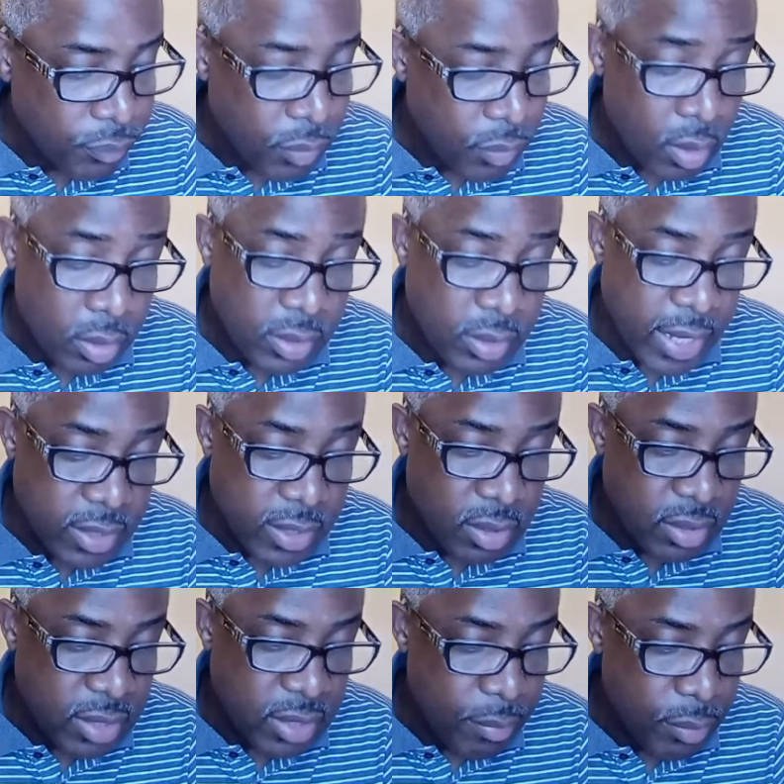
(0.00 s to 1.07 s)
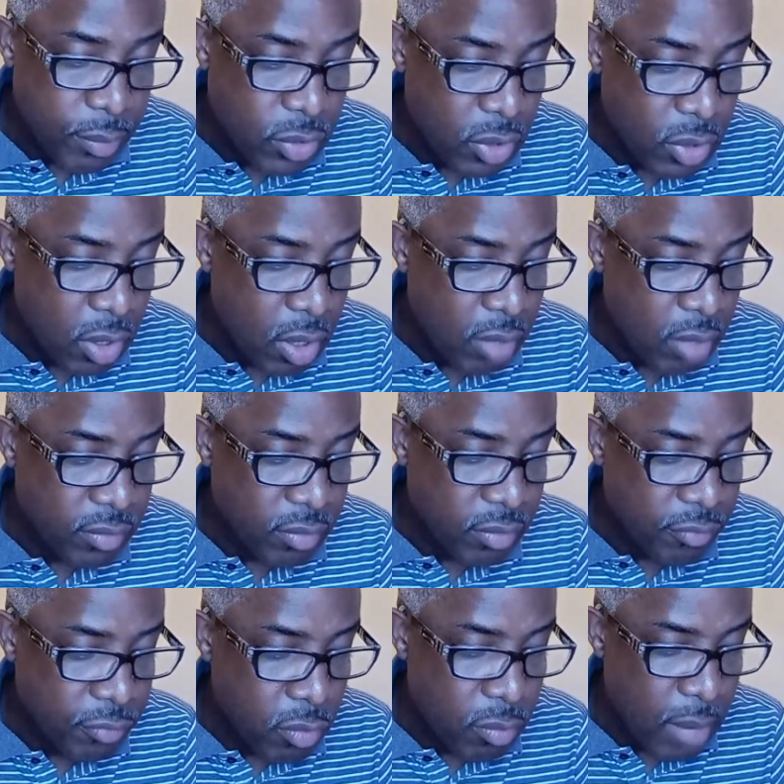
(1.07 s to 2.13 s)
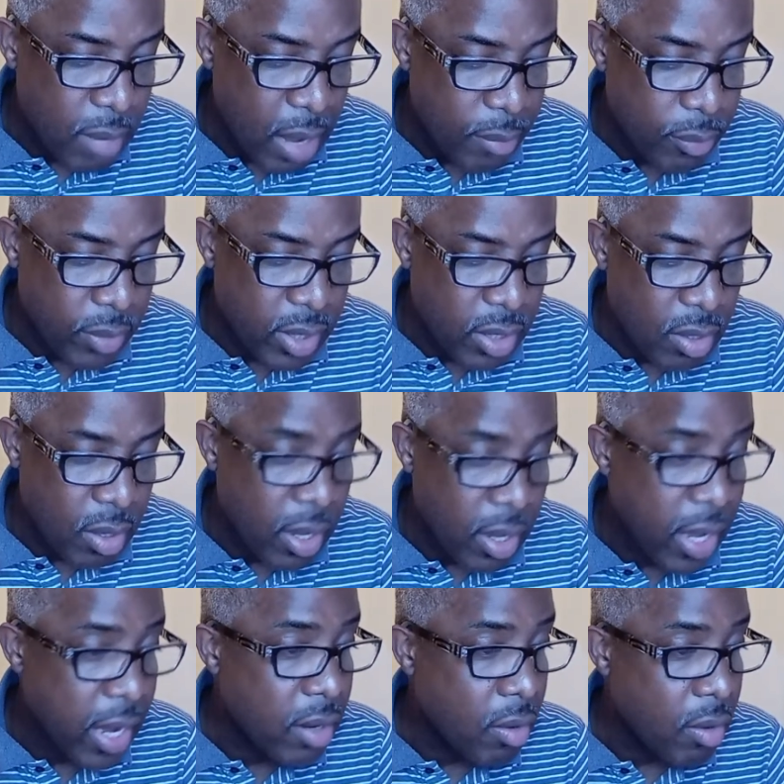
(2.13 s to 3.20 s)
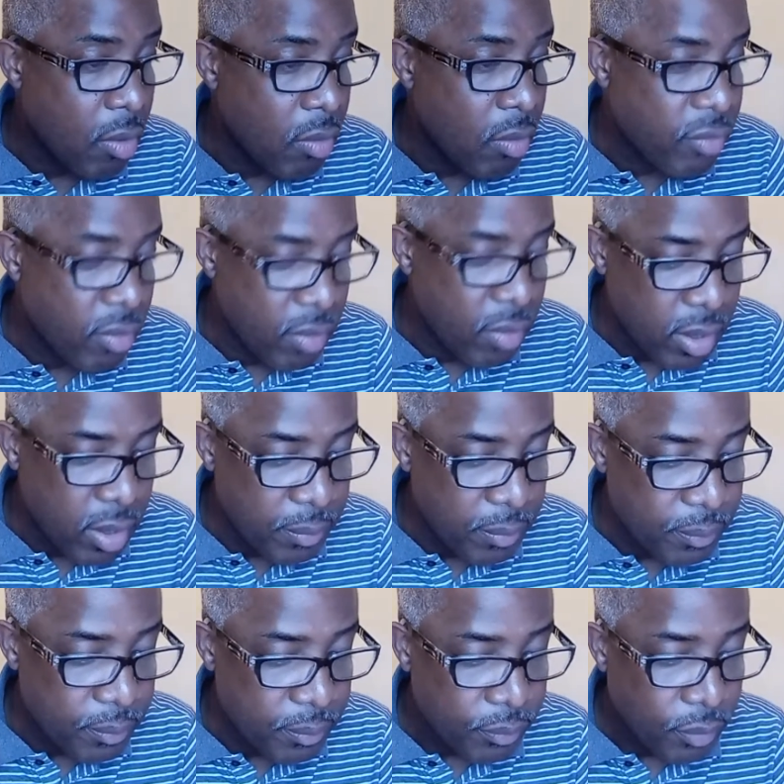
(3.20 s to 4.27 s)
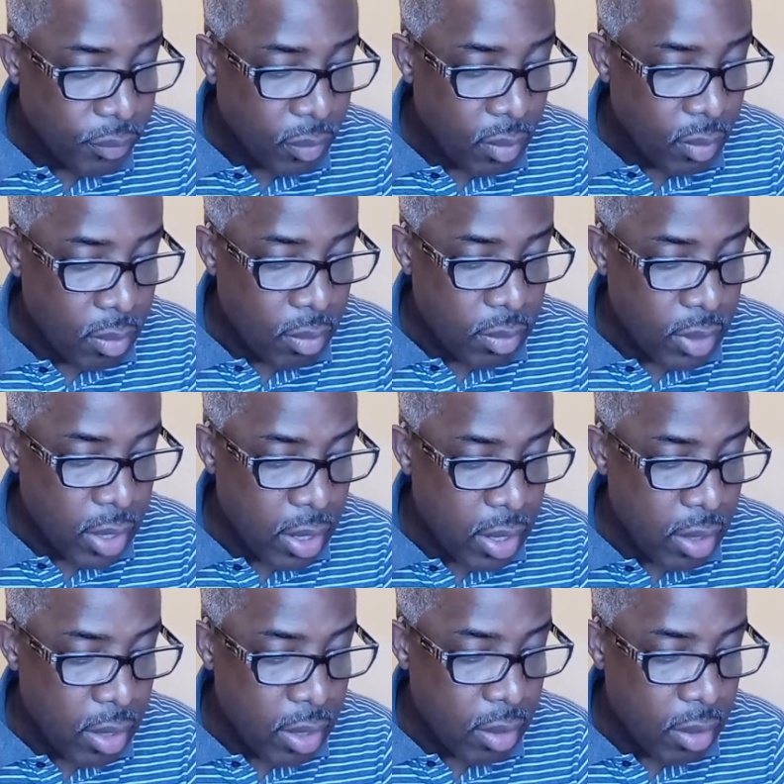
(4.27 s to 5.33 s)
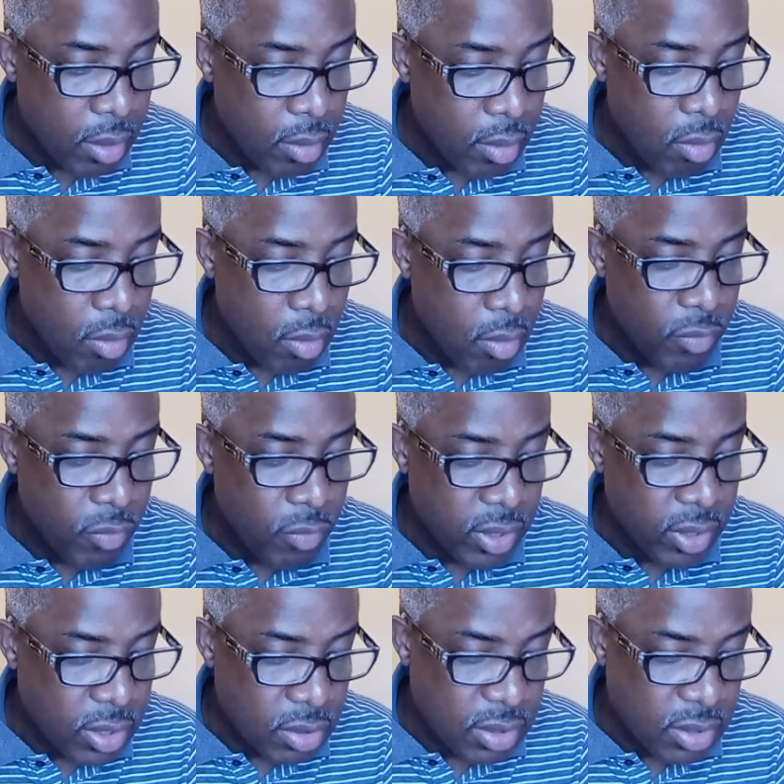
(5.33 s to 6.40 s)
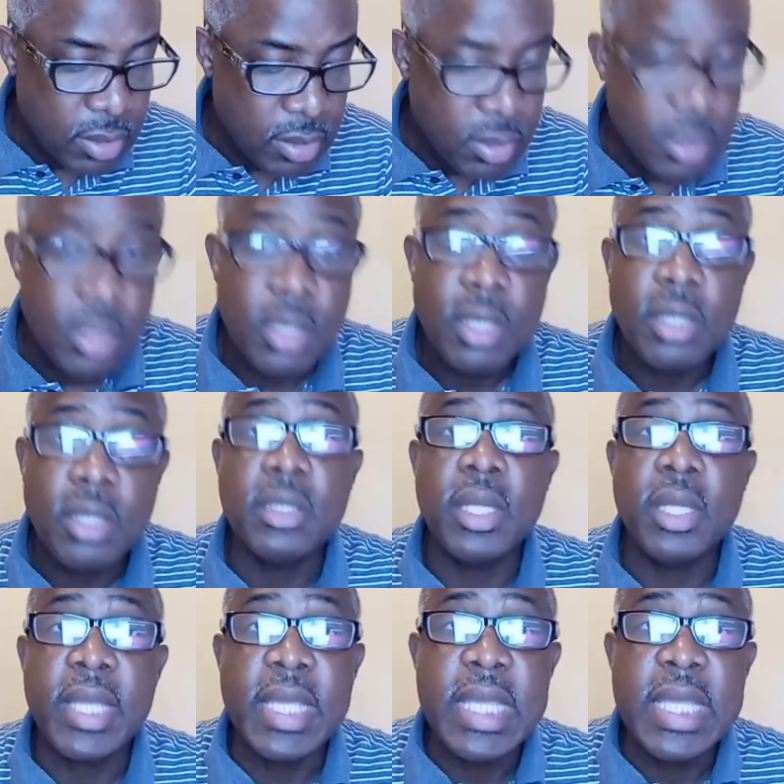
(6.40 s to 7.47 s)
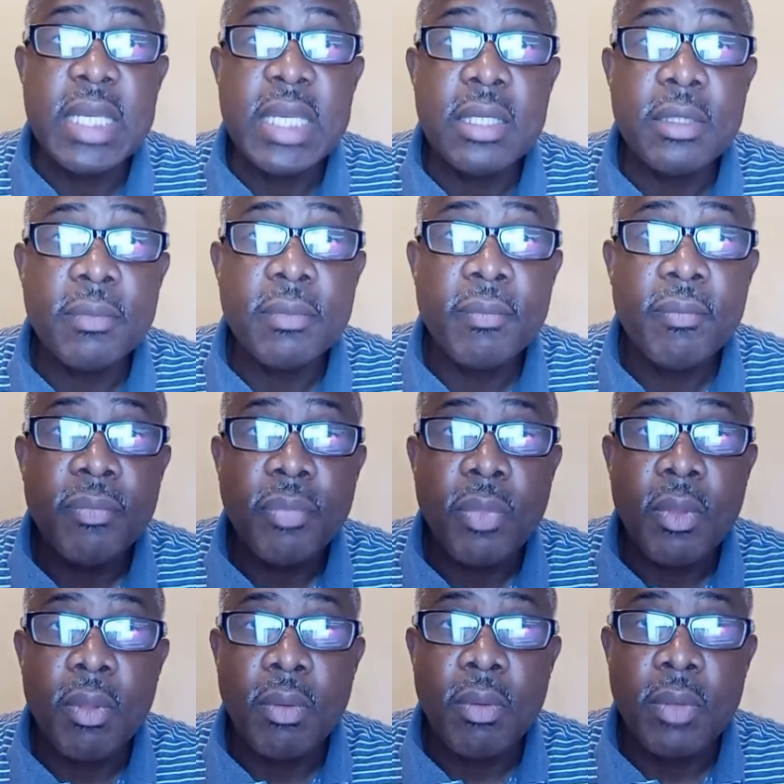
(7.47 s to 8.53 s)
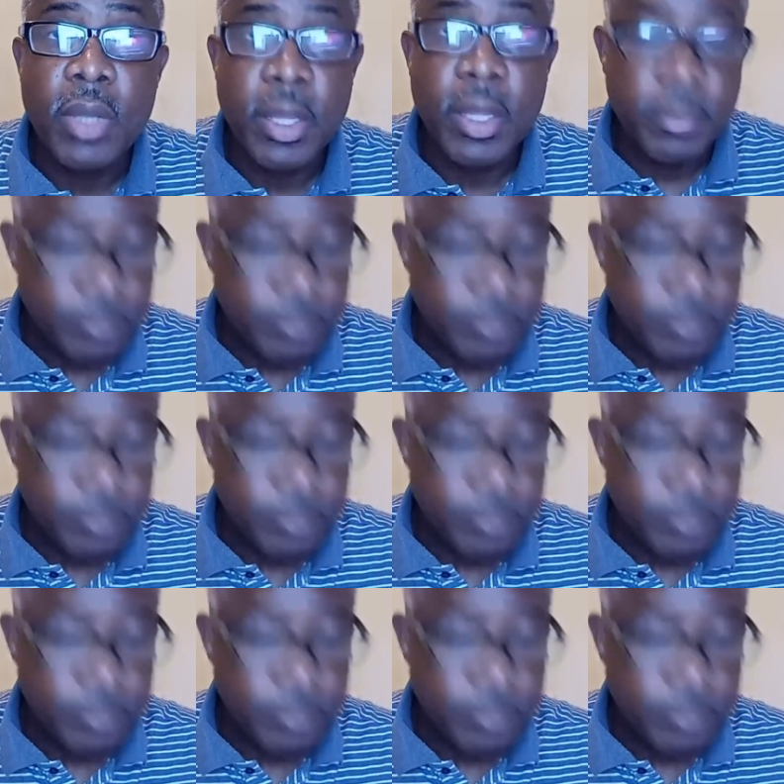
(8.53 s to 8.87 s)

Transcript: Test the temperature of the food by putting your hand over it, okay, over the dish to sense the heat, okay.